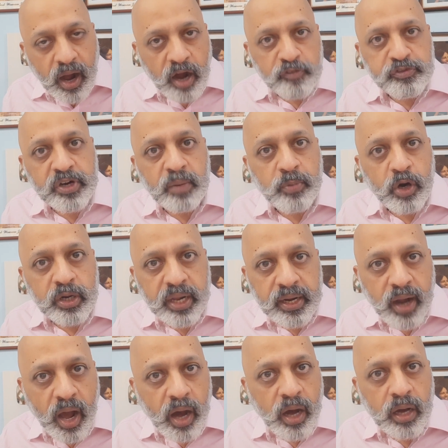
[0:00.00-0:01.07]
After about
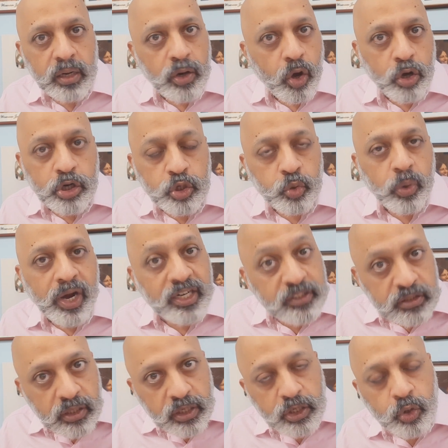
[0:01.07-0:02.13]
an hour or 2
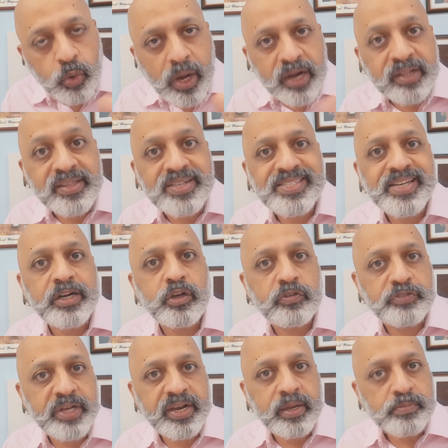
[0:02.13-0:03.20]
hours, do another set
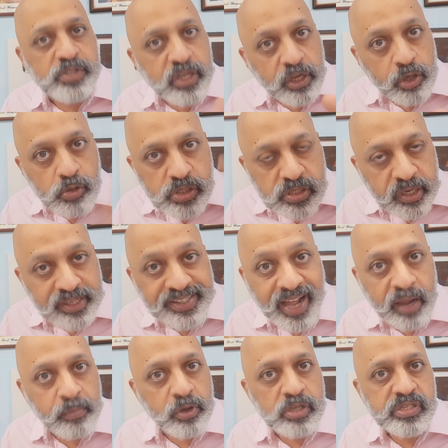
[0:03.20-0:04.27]
of 10 MCQs.
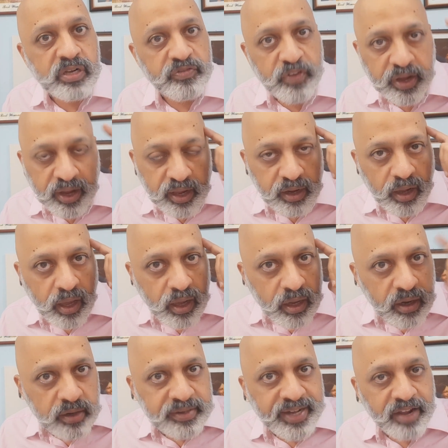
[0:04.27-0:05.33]
Time yourself again.
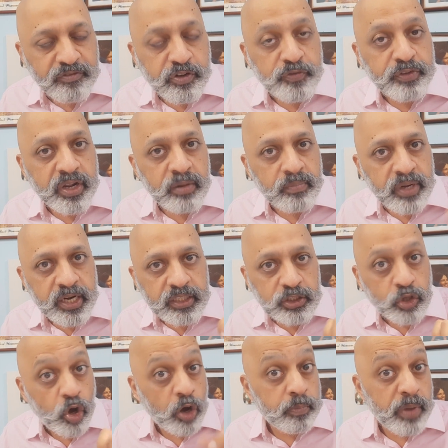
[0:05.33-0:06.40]
15
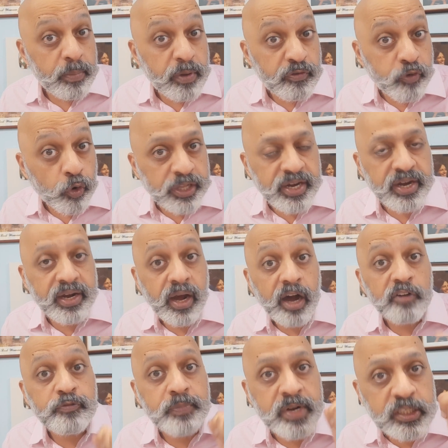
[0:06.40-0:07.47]
minutes or maybe 14 and a
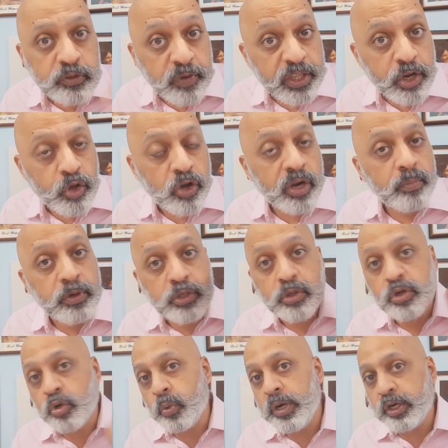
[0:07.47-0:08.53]
half minutes, whether you're able
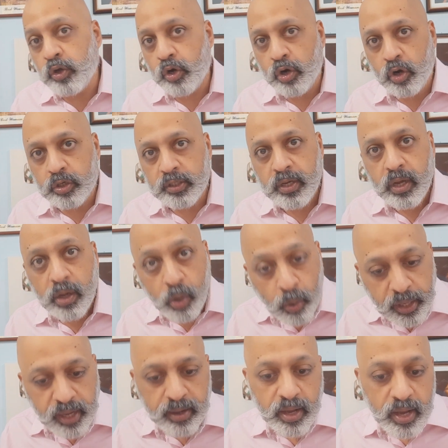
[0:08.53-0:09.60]
to do it or not.
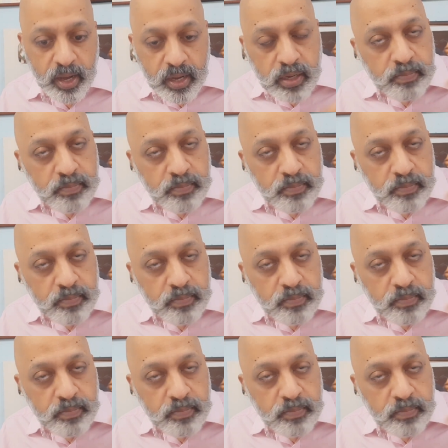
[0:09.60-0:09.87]
Okay.